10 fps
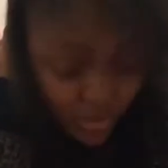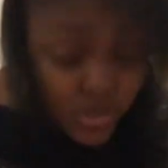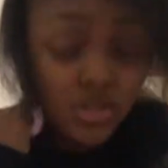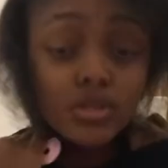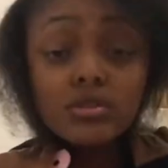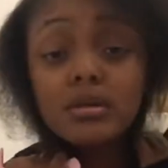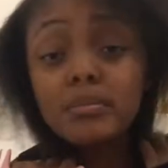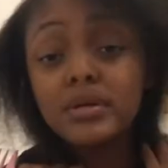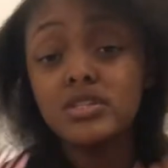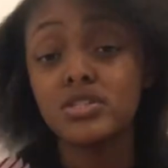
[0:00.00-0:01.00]
will show you the
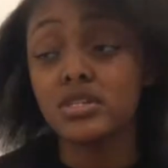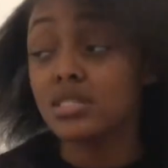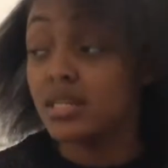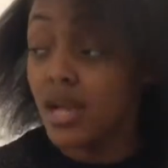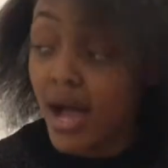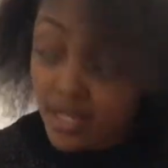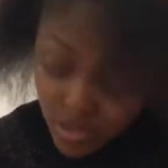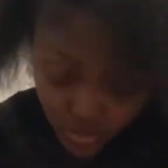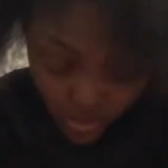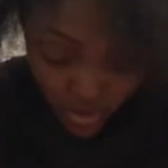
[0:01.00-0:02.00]
pictures. It has
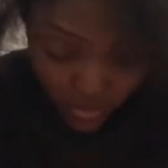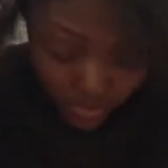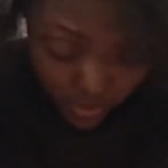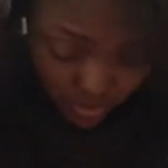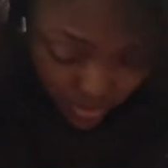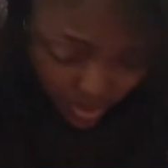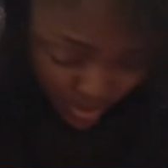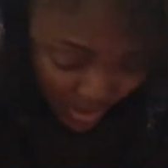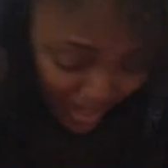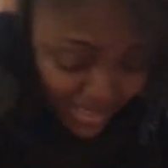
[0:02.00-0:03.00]
grown
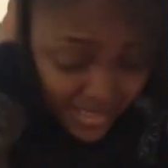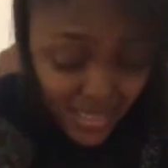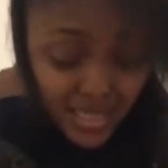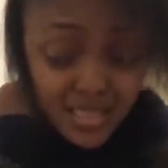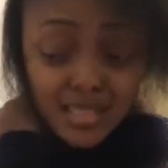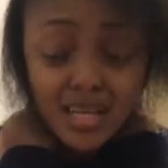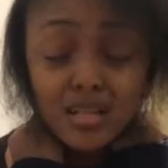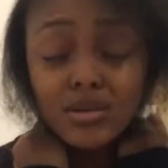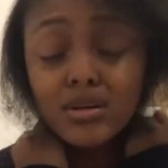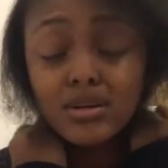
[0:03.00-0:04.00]
and it is like
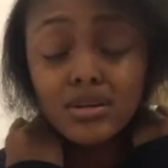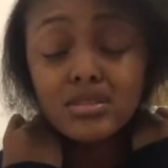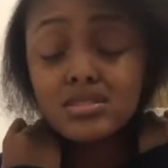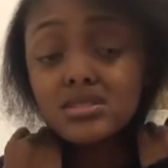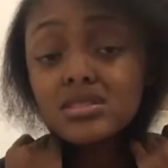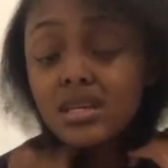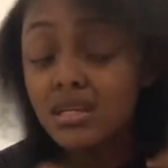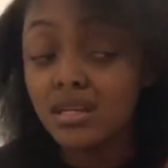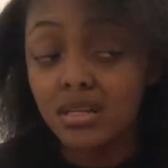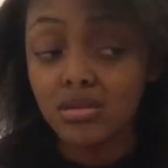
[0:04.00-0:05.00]
longer. It's just
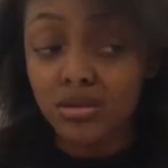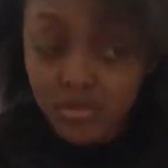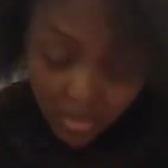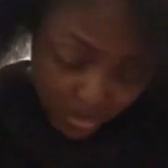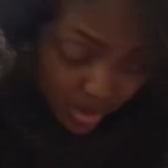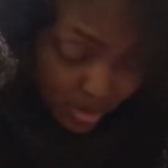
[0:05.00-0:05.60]
like I thought it would be